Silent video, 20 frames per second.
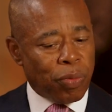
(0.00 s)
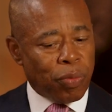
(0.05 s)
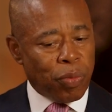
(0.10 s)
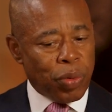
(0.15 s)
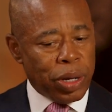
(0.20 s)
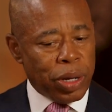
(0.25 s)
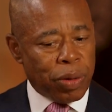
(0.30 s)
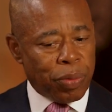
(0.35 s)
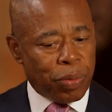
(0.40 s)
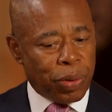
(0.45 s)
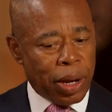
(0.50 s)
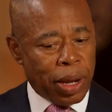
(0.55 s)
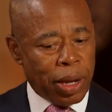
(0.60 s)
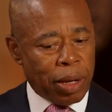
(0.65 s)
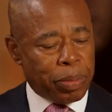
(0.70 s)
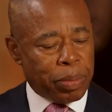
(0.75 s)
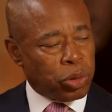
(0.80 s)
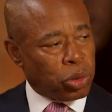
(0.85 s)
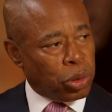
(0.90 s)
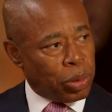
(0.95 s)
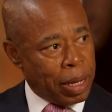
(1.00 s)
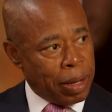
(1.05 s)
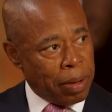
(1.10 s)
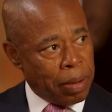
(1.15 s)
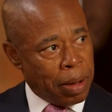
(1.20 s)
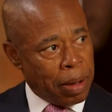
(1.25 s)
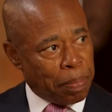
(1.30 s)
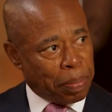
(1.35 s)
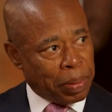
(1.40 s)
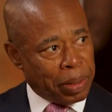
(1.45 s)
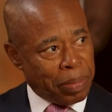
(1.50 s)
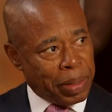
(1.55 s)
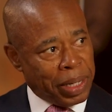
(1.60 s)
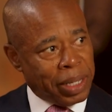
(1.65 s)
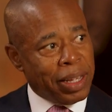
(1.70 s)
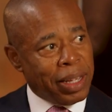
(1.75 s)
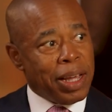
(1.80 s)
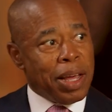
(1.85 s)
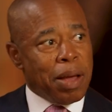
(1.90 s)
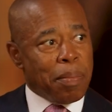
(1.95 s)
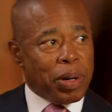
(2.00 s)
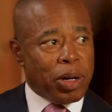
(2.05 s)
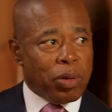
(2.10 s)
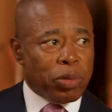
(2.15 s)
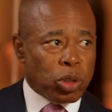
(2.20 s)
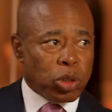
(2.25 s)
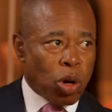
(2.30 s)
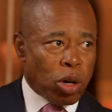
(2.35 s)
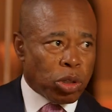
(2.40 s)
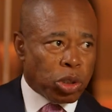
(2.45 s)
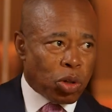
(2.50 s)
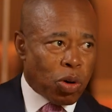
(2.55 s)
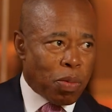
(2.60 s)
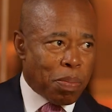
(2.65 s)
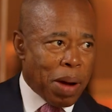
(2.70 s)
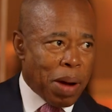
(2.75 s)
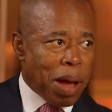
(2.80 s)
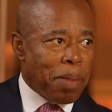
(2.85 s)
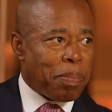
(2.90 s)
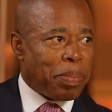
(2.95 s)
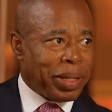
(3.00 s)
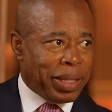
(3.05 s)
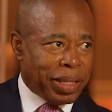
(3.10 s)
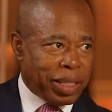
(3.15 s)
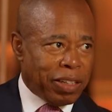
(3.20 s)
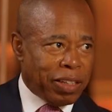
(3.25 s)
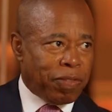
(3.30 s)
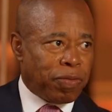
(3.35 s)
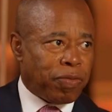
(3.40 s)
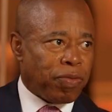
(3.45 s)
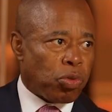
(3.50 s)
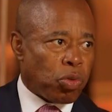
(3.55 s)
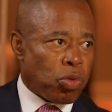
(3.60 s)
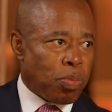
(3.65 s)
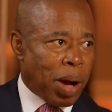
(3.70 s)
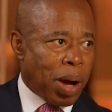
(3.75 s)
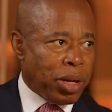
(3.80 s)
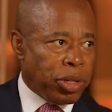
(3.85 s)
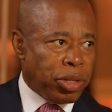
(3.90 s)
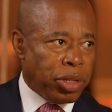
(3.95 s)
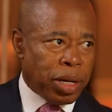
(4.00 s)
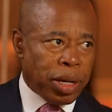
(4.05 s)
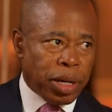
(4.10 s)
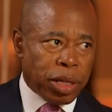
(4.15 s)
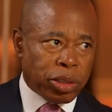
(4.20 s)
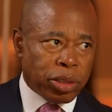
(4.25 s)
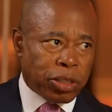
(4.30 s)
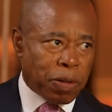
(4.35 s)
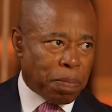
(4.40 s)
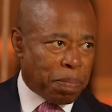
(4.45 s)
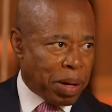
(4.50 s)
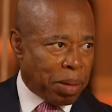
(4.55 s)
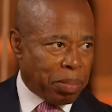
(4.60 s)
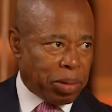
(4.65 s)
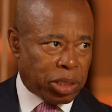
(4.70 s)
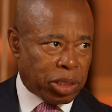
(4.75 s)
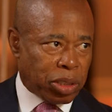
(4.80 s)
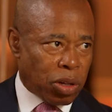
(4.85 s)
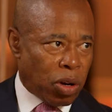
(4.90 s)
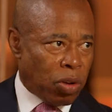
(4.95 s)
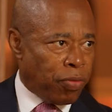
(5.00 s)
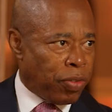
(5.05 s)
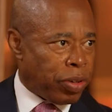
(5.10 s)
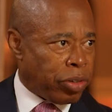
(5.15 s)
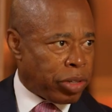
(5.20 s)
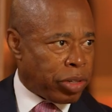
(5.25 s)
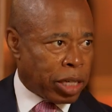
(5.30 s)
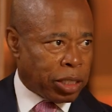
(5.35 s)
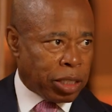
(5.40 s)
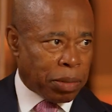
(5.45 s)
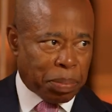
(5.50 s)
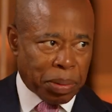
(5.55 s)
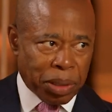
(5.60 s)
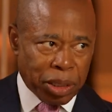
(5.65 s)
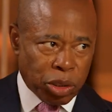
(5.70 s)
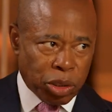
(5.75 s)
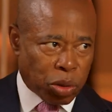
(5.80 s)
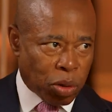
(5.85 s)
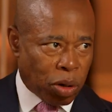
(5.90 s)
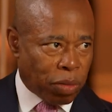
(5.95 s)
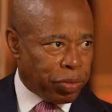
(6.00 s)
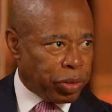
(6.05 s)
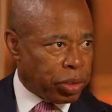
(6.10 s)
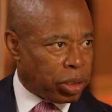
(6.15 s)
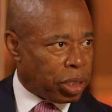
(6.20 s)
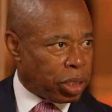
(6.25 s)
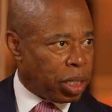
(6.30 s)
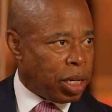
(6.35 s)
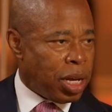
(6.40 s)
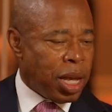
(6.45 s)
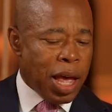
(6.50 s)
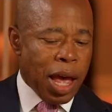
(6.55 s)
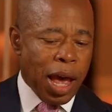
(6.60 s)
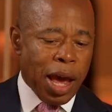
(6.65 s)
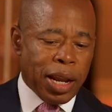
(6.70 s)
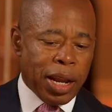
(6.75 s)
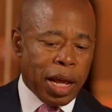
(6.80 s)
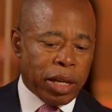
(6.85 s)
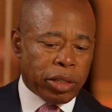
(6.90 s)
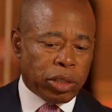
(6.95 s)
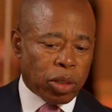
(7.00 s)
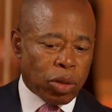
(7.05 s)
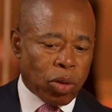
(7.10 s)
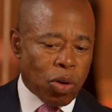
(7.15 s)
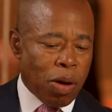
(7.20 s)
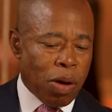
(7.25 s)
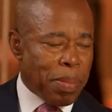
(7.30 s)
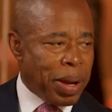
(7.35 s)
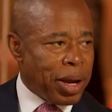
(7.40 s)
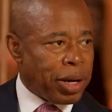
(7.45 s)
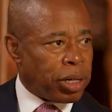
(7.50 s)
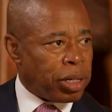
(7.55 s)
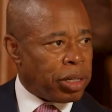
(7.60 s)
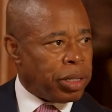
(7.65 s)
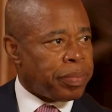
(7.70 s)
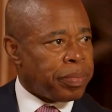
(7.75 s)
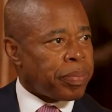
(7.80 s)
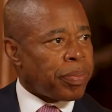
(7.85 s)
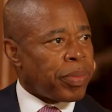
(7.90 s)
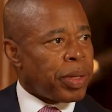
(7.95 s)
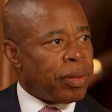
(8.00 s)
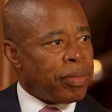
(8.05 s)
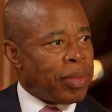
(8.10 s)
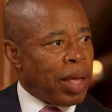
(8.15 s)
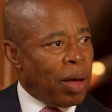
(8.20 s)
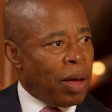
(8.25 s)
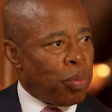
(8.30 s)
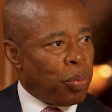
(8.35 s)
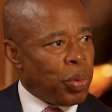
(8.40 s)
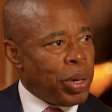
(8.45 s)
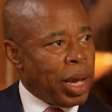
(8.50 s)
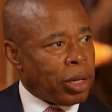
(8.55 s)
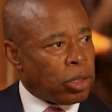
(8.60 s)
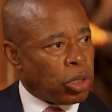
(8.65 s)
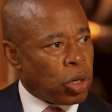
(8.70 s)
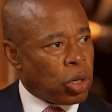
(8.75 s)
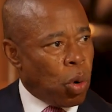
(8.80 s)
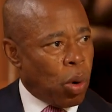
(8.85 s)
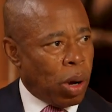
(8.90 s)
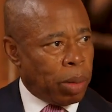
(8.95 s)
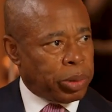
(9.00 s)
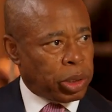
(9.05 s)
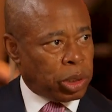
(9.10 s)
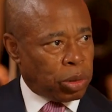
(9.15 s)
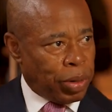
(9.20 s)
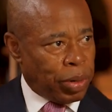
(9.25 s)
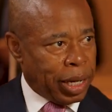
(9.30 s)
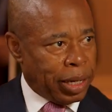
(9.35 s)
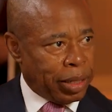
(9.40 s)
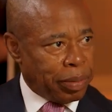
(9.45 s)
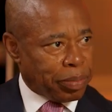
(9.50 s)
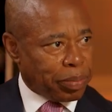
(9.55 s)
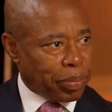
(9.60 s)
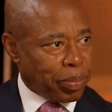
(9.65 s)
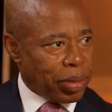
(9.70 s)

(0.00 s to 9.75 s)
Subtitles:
we were able to implement. But it was also my belief through my years of public service as a police officer and as a lawmaker that we had to go upstream.